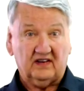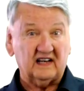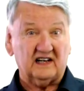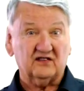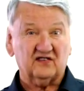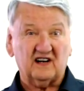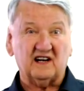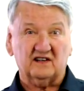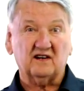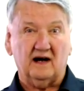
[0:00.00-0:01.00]
Things
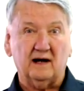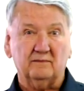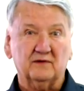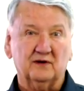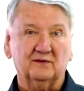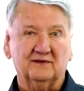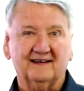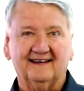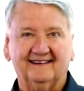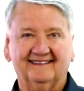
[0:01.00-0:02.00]
take time, don't
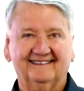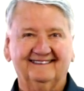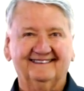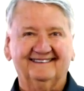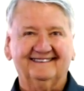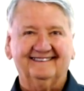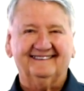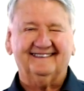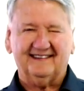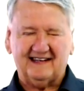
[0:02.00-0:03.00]
they?
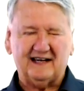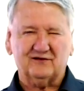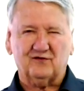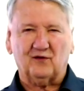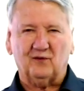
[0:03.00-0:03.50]
Thanks for